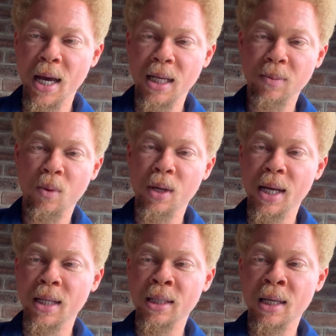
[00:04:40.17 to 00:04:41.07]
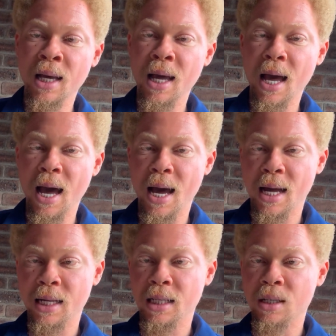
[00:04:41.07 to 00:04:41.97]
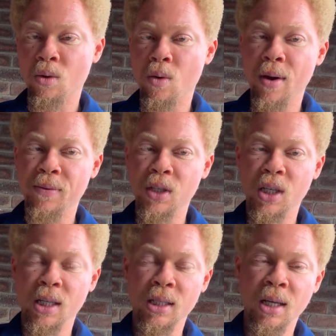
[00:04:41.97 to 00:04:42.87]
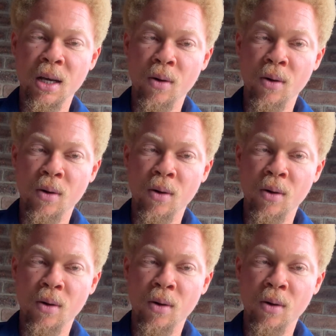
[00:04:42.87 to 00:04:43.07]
exponent and coefficient.